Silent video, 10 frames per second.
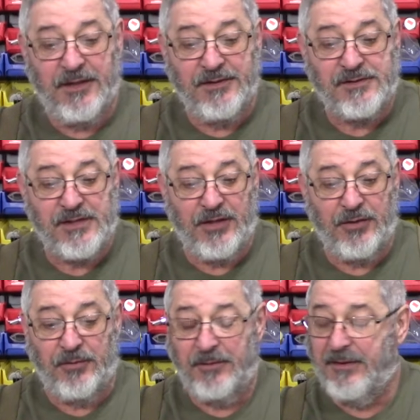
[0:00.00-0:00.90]

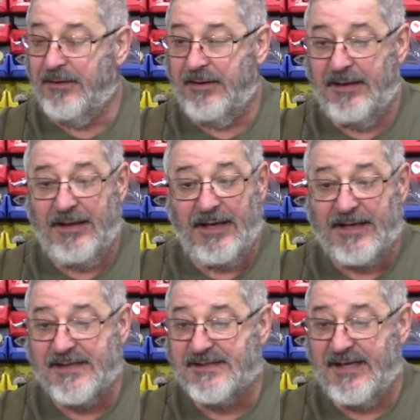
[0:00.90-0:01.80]
So, like
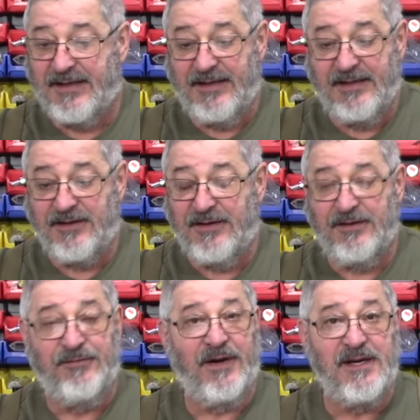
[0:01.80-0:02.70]
I said, it
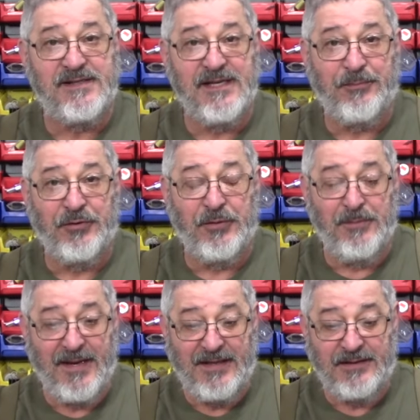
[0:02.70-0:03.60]
is very simple to
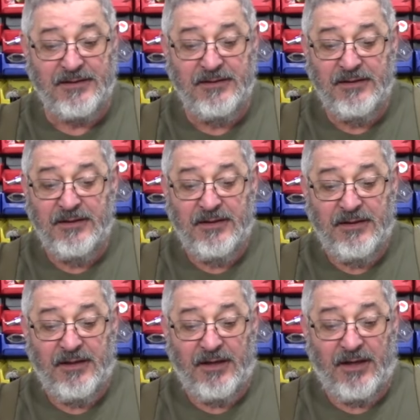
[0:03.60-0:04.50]
make.
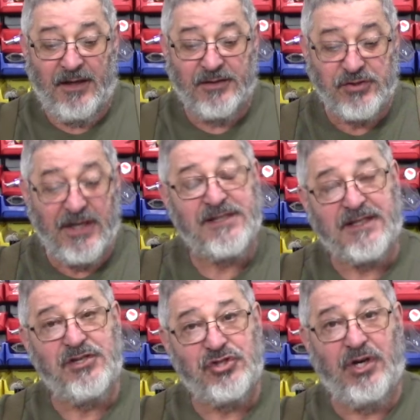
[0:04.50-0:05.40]
So let's
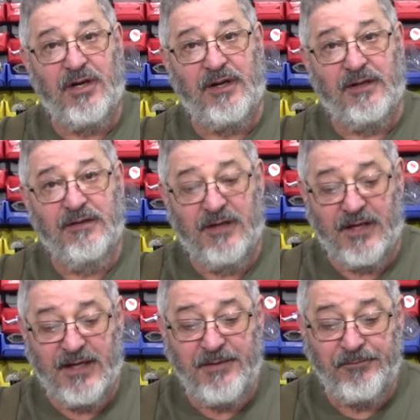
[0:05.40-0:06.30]
get started, all
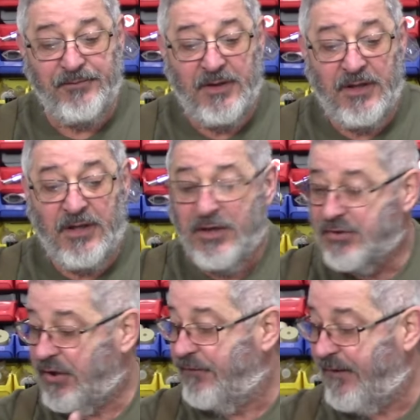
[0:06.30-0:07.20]
right?
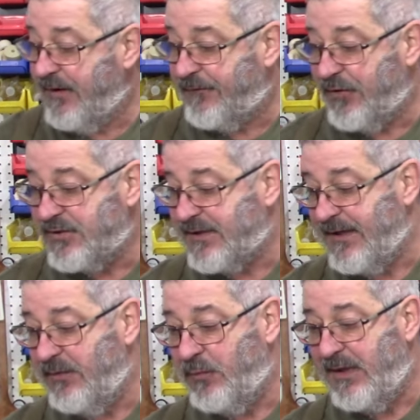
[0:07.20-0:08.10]
So the very first
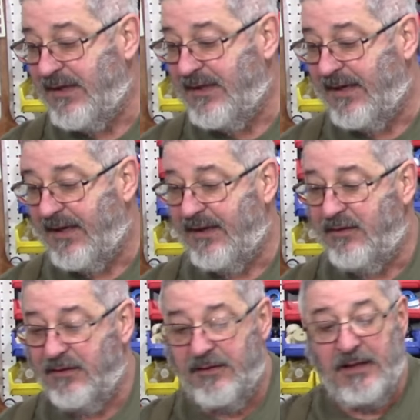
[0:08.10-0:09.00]
thing we need,
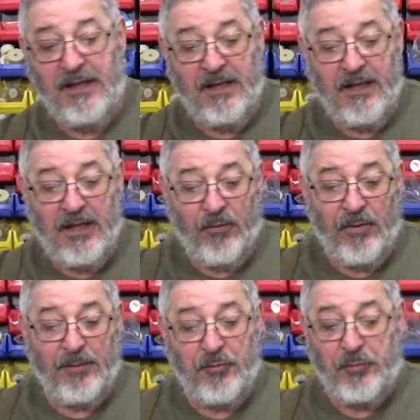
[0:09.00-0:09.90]
well,